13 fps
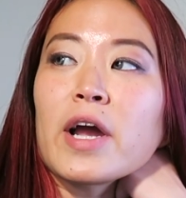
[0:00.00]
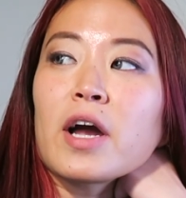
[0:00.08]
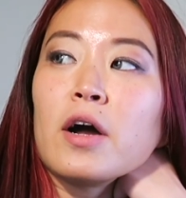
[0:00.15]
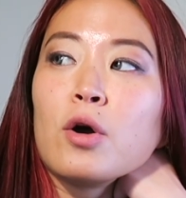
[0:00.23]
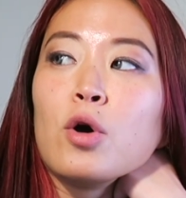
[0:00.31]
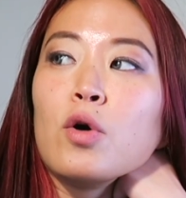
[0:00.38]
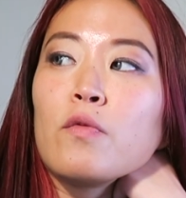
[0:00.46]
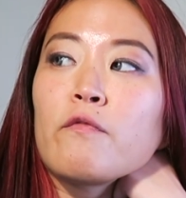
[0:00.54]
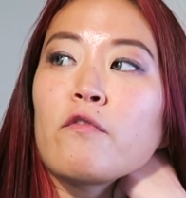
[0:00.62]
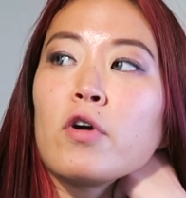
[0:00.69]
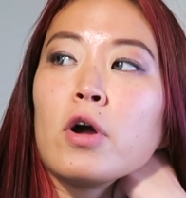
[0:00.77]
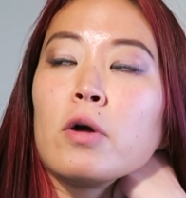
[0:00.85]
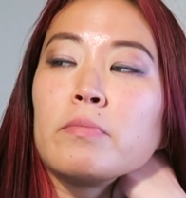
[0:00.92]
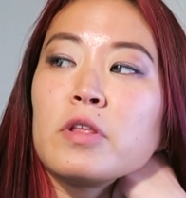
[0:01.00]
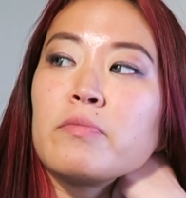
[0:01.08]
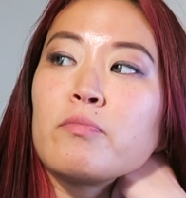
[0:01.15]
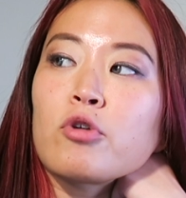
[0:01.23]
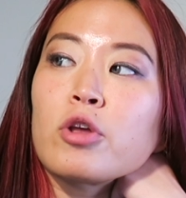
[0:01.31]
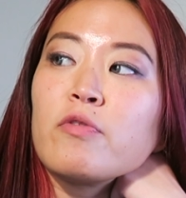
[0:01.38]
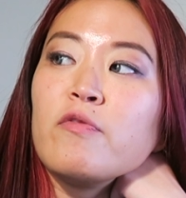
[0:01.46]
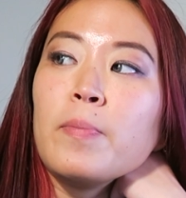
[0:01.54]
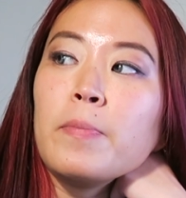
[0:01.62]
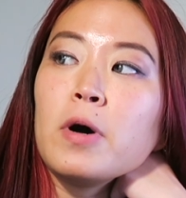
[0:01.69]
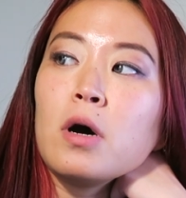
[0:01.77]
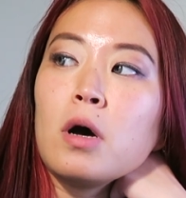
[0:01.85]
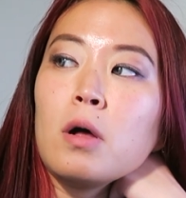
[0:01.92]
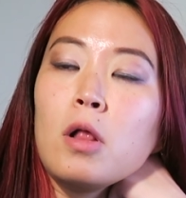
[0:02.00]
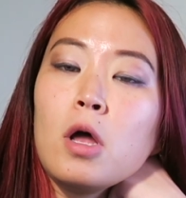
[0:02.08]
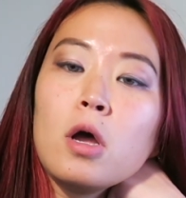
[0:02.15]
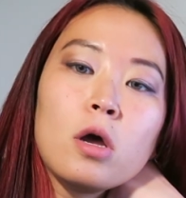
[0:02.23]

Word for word: I got home from Live Breathe Futbol